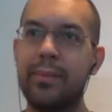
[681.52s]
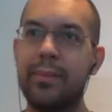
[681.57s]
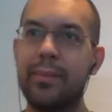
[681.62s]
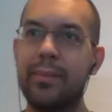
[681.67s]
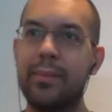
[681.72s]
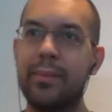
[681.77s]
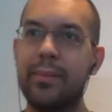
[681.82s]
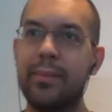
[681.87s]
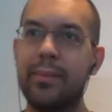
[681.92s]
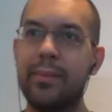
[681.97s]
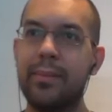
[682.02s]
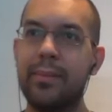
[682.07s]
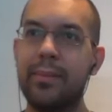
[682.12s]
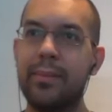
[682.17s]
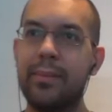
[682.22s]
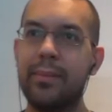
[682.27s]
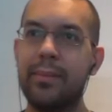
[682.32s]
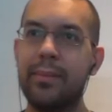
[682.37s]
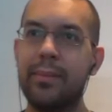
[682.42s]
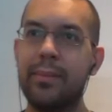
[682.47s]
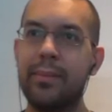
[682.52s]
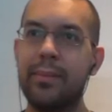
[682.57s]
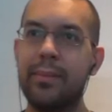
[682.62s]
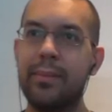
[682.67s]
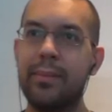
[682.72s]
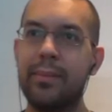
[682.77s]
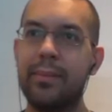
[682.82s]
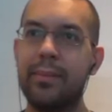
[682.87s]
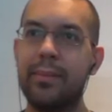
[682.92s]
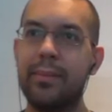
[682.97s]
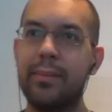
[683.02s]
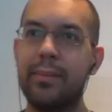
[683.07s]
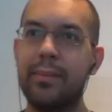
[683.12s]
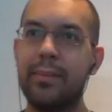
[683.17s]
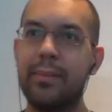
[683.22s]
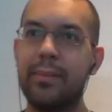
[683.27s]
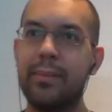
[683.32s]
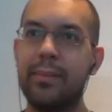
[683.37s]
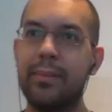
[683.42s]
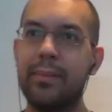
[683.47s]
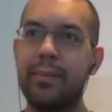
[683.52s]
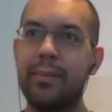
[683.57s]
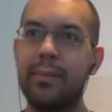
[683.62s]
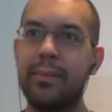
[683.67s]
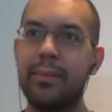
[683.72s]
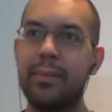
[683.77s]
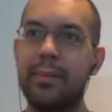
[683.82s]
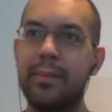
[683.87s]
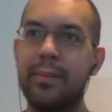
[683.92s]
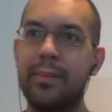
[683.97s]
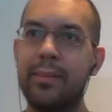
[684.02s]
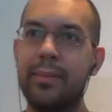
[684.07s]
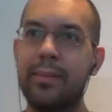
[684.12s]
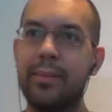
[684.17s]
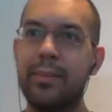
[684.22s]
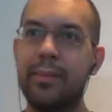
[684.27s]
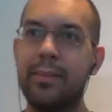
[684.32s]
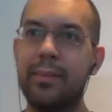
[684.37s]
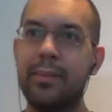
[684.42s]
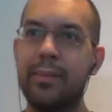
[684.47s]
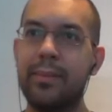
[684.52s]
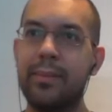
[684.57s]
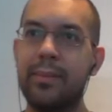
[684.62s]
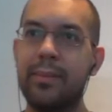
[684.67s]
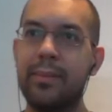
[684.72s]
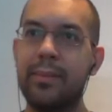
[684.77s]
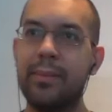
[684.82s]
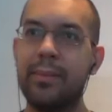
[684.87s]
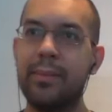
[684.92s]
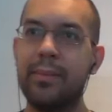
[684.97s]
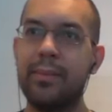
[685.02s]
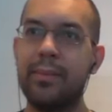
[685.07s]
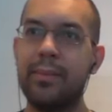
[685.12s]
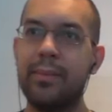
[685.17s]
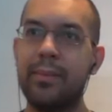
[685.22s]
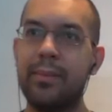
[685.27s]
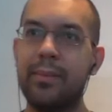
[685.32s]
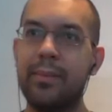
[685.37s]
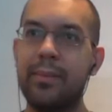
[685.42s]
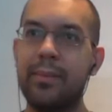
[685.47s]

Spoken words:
(not speaking)